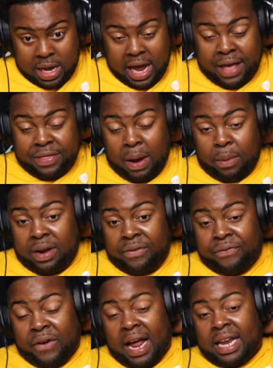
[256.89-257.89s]
And then when he
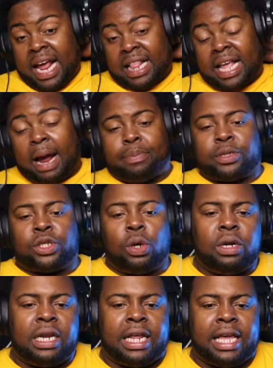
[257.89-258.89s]
finally got the
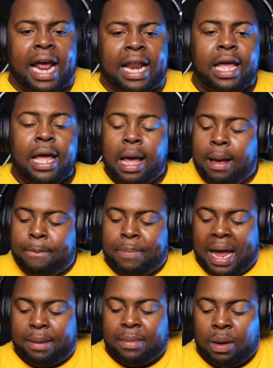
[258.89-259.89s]
opportunity to get it,
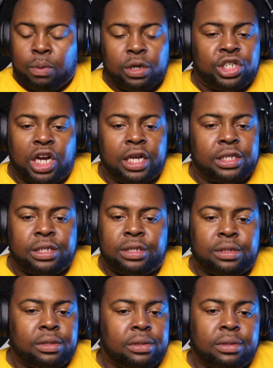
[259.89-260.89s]
Bateman would just,